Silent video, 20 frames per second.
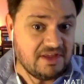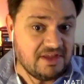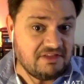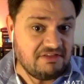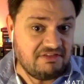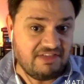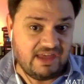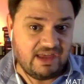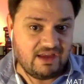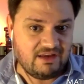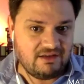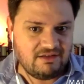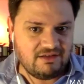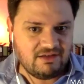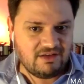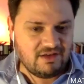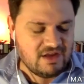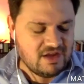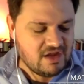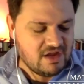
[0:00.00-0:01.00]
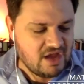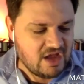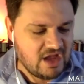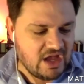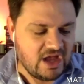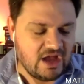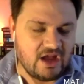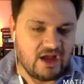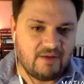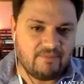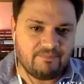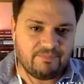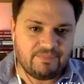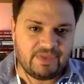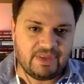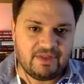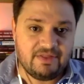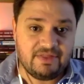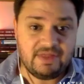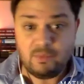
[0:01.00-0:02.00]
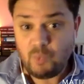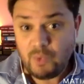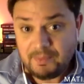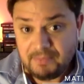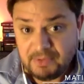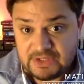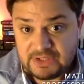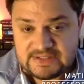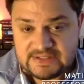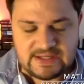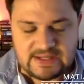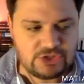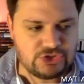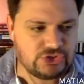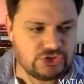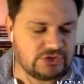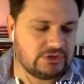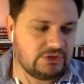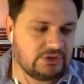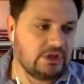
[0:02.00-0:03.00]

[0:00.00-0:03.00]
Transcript: than weaponization.